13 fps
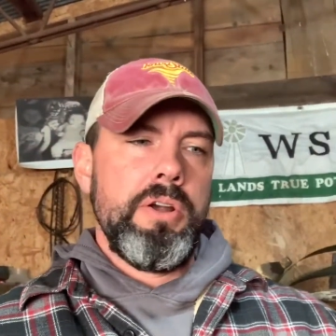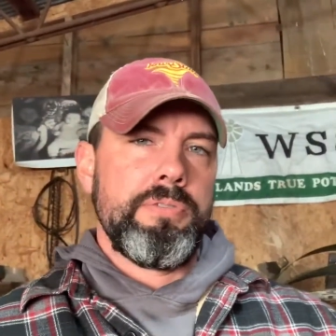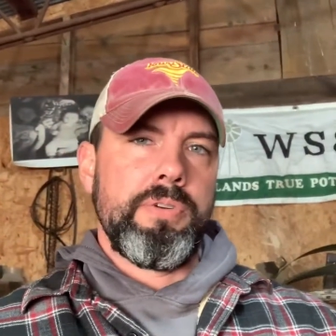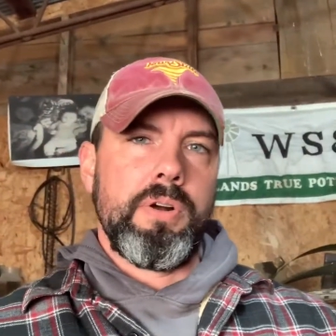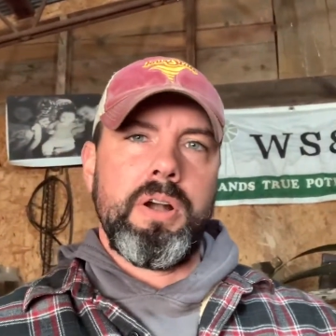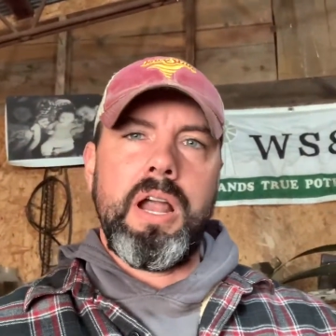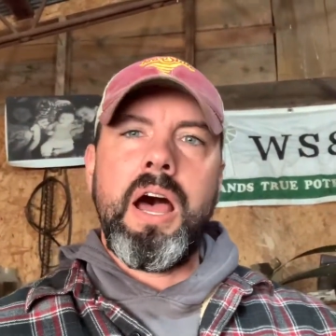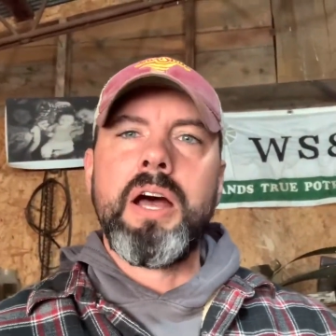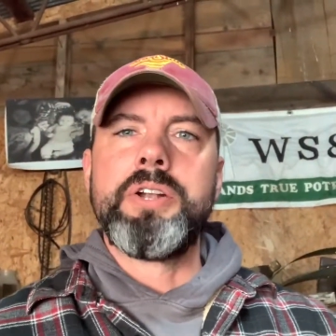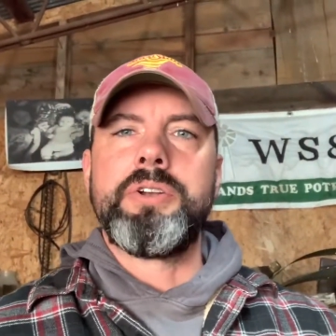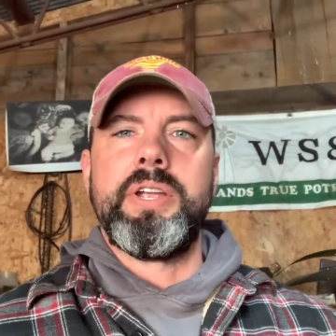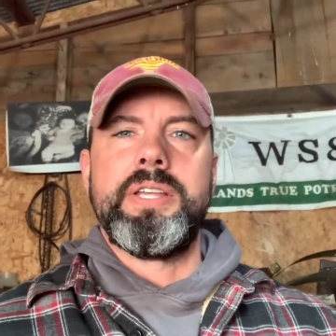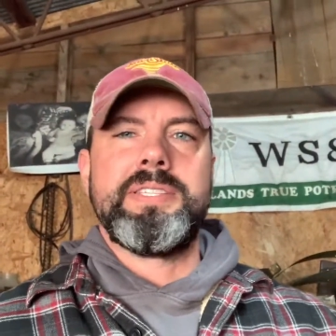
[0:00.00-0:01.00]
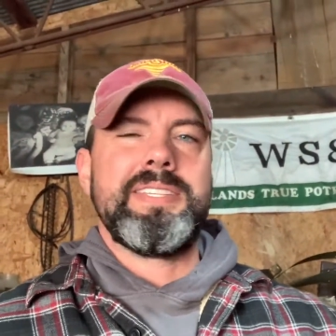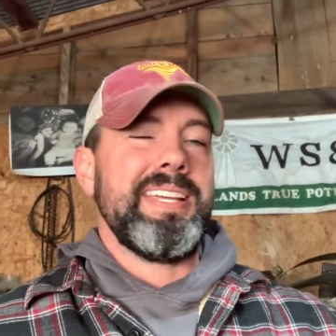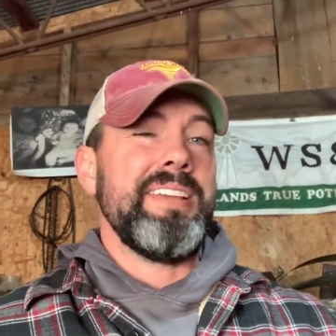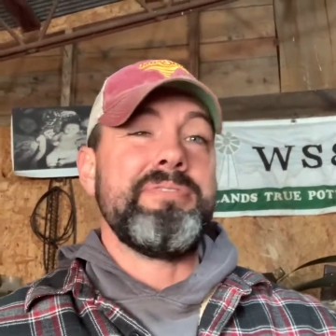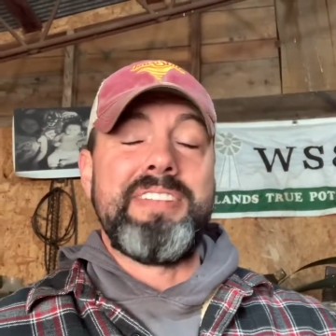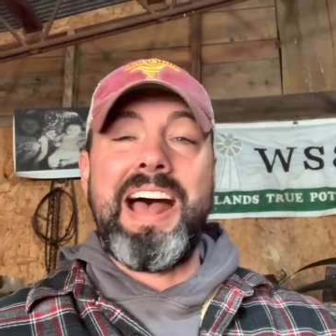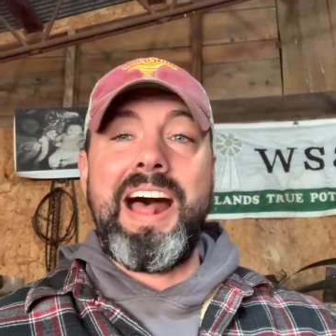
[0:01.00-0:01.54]
hundreds,
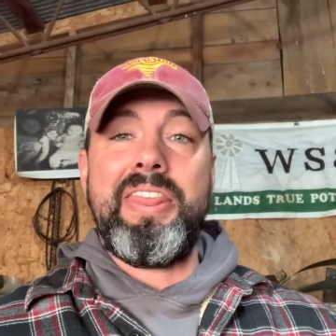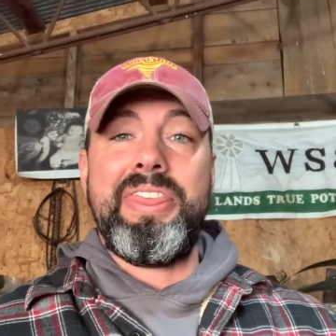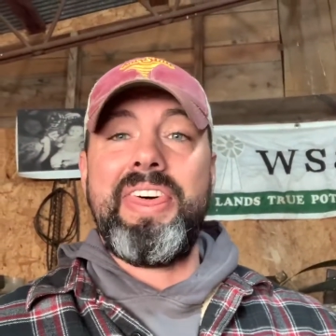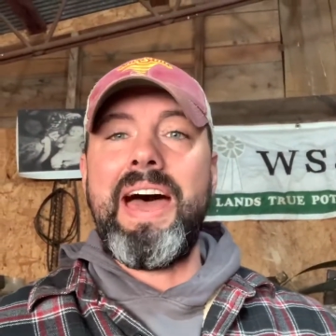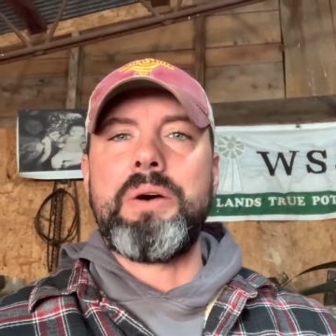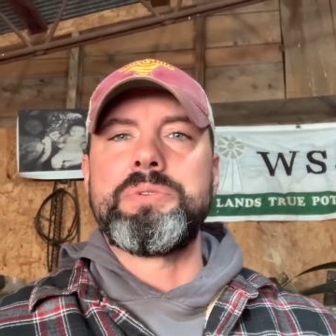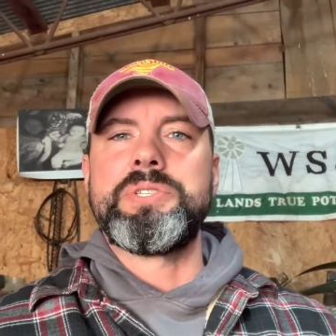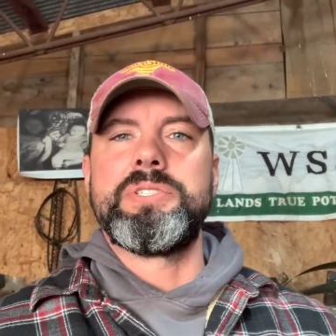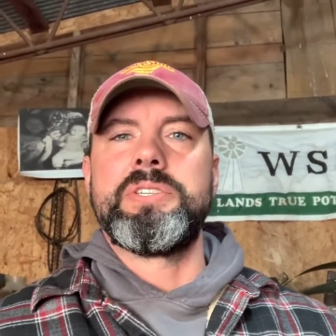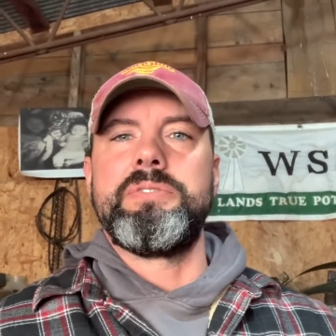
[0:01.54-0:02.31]
if not thousands of